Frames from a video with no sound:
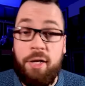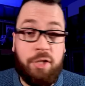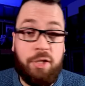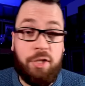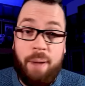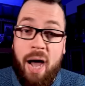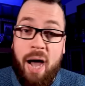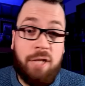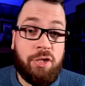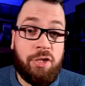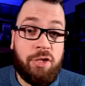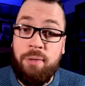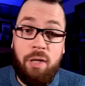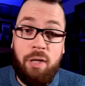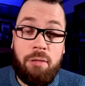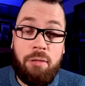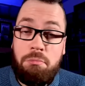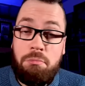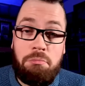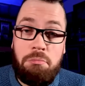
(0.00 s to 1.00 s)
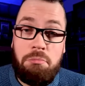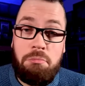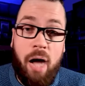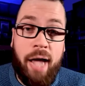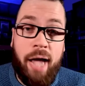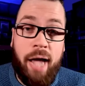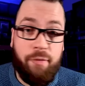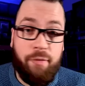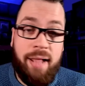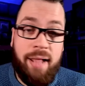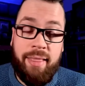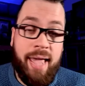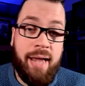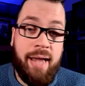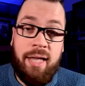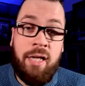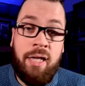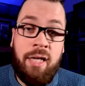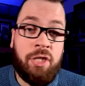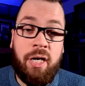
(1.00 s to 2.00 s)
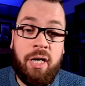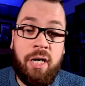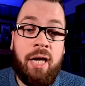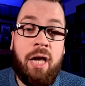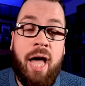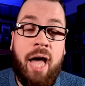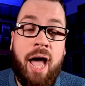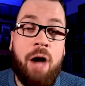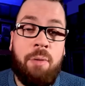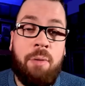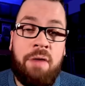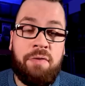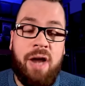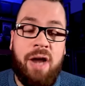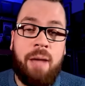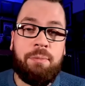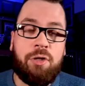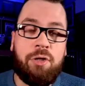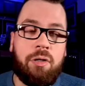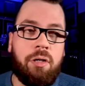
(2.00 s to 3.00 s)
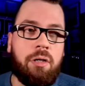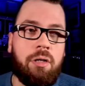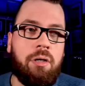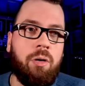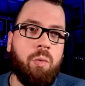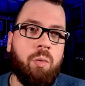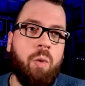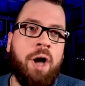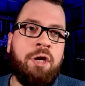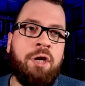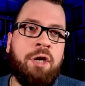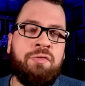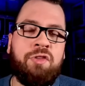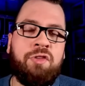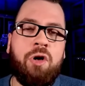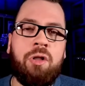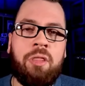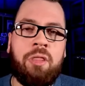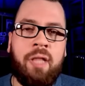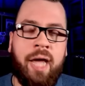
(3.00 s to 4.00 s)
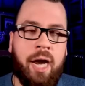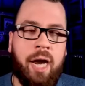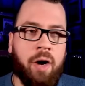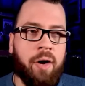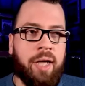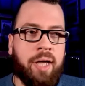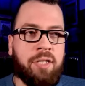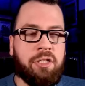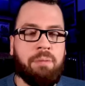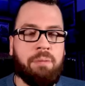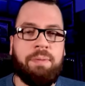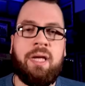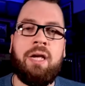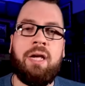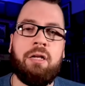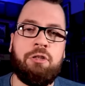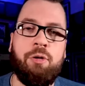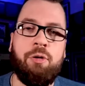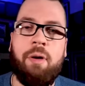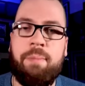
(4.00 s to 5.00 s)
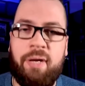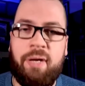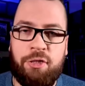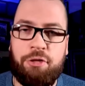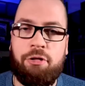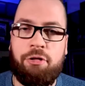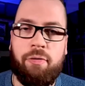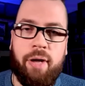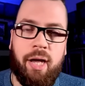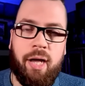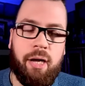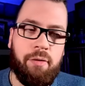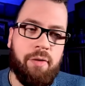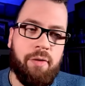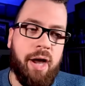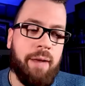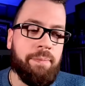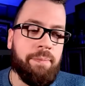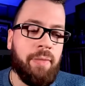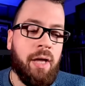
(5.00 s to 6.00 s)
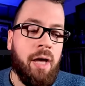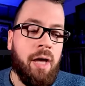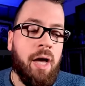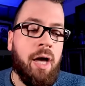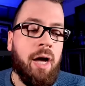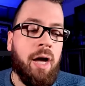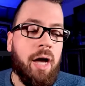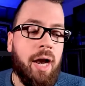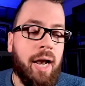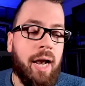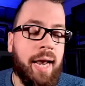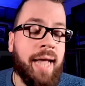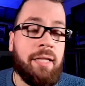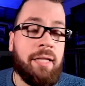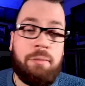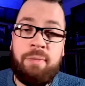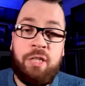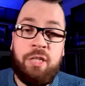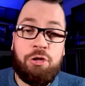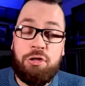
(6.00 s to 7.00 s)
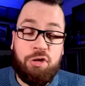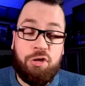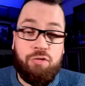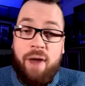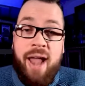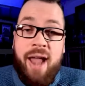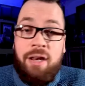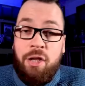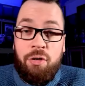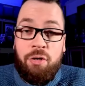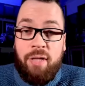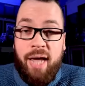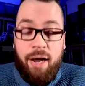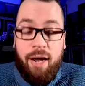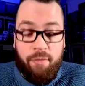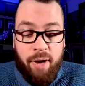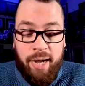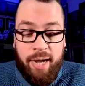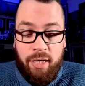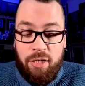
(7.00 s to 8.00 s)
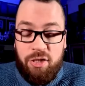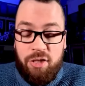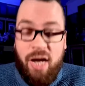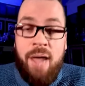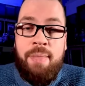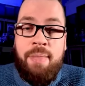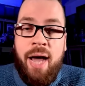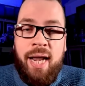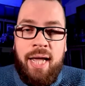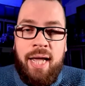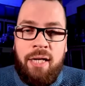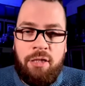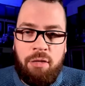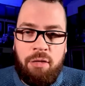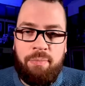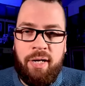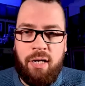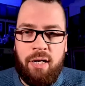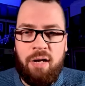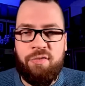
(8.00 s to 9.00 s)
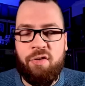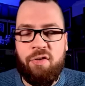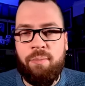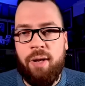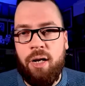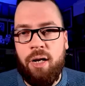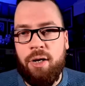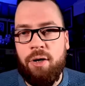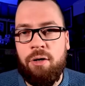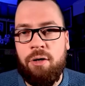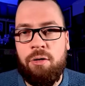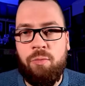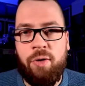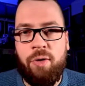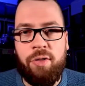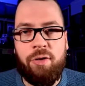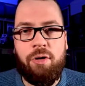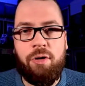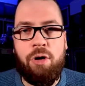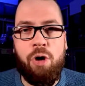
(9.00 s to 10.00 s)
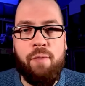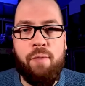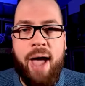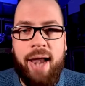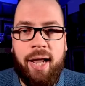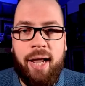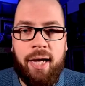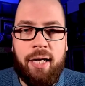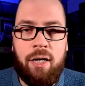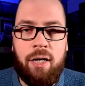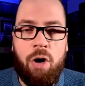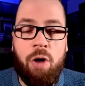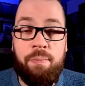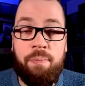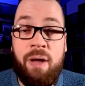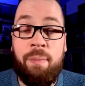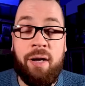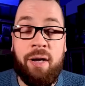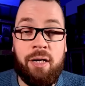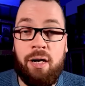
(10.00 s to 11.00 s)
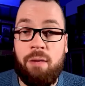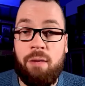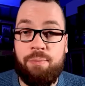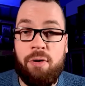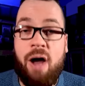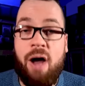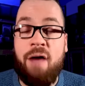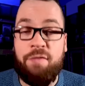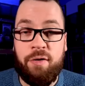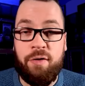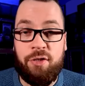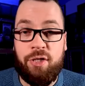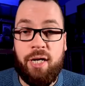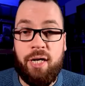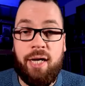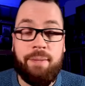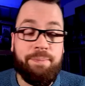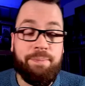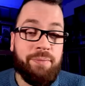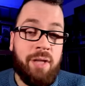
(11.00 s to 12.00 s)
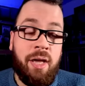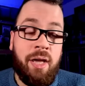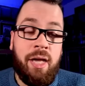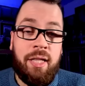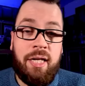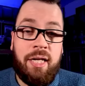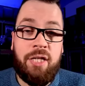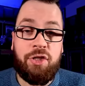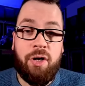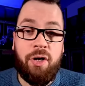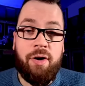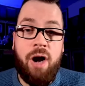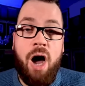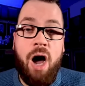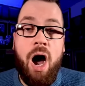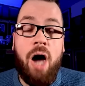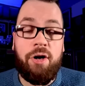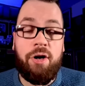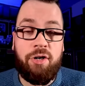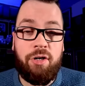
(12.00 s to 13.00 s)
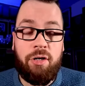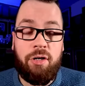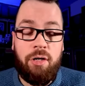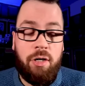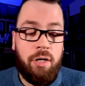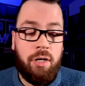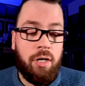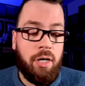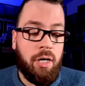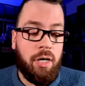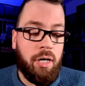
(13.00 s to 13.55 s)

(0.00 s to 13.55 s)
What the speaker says: It's possible. I grant that easily. However, Abdul, what you've done there is appeal to a mystery, right? Let me just grant you that, right? Because I'm not intimately familiar with Quranic or biblical prophecy. These are not